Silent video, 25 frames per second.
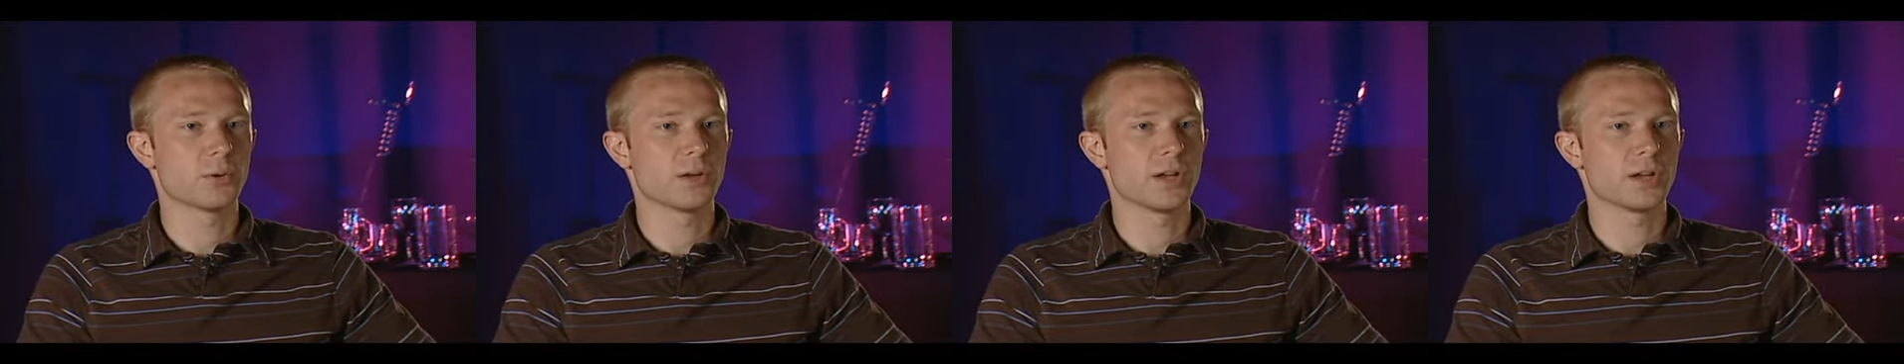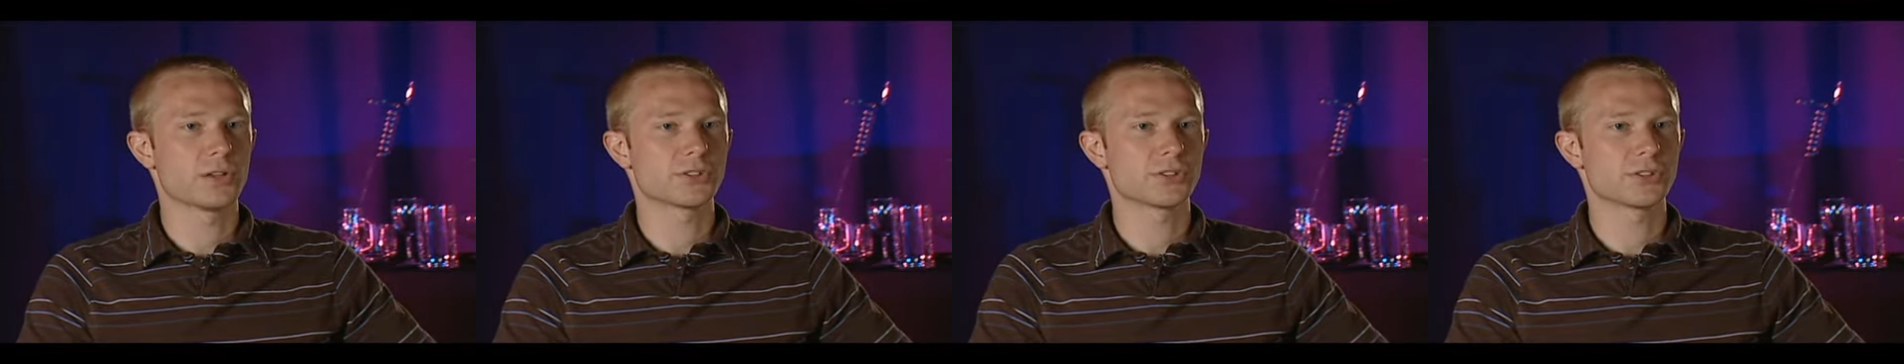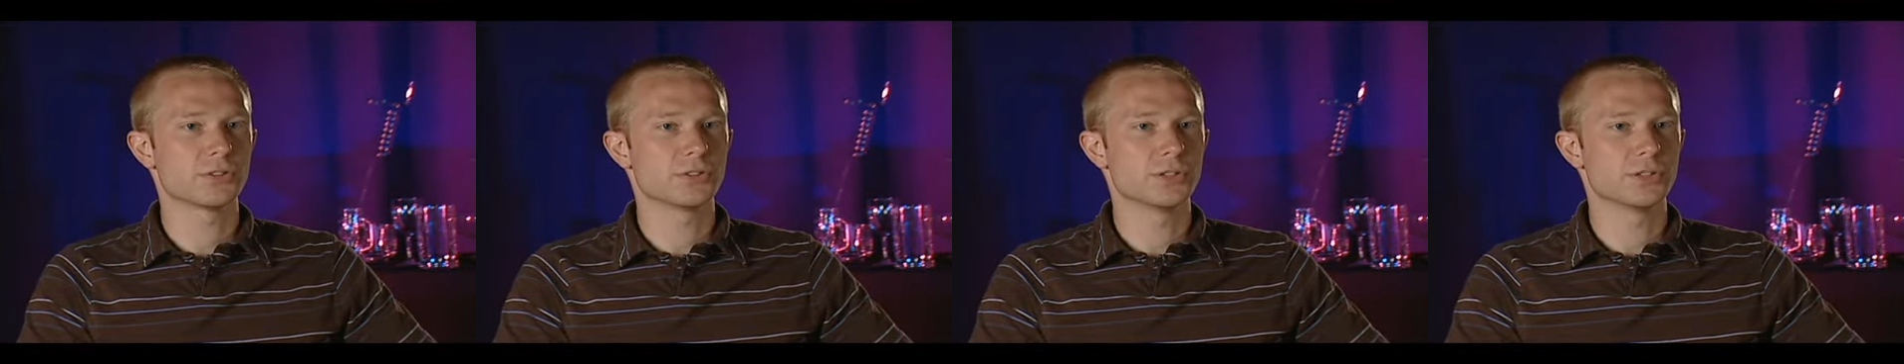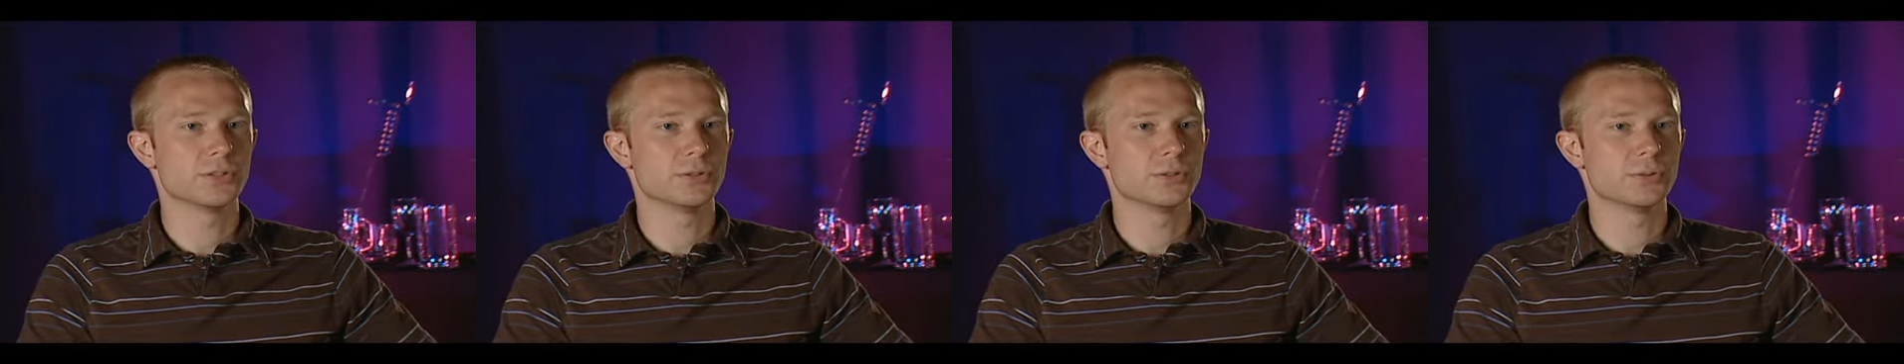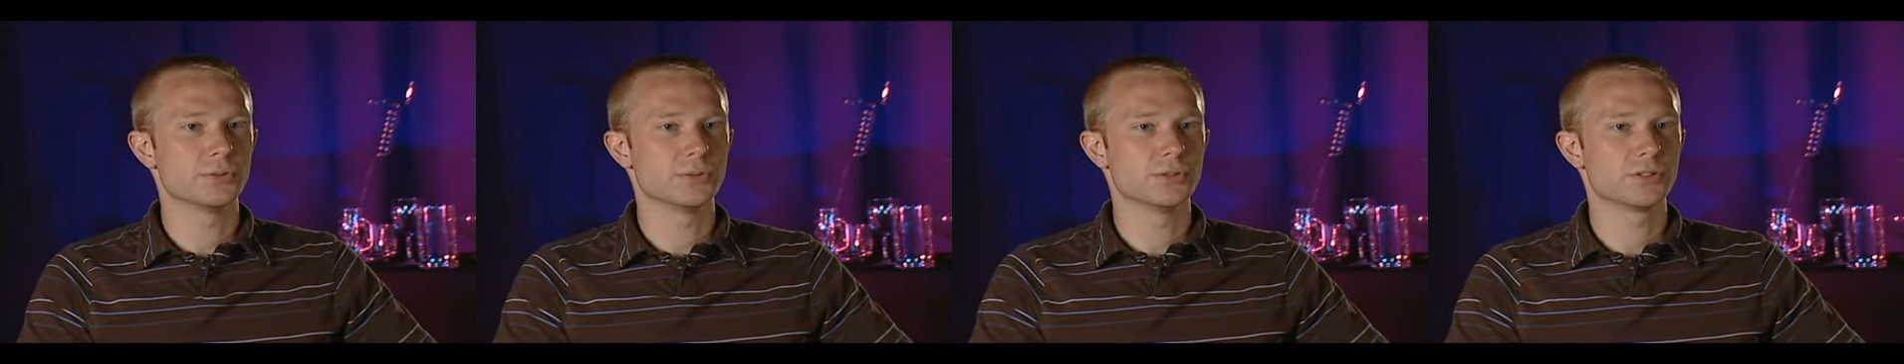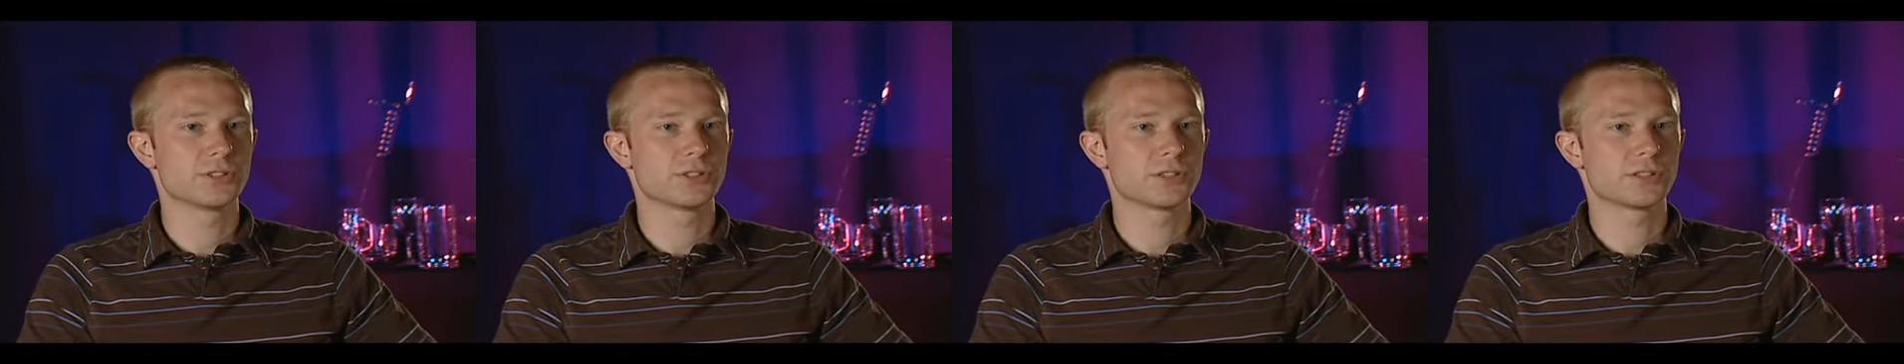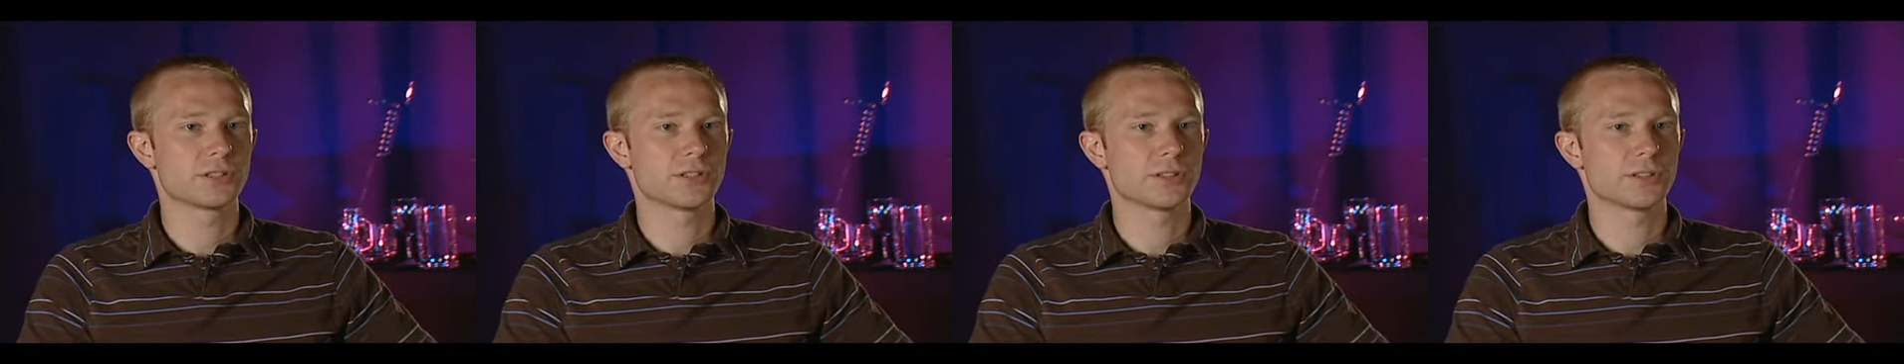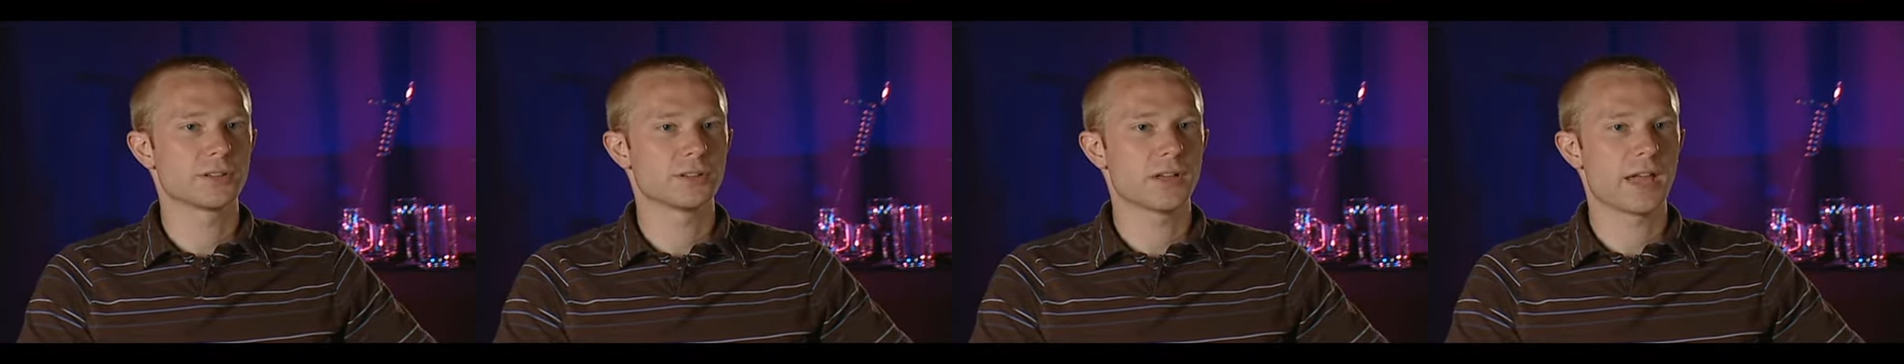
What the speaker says: We also use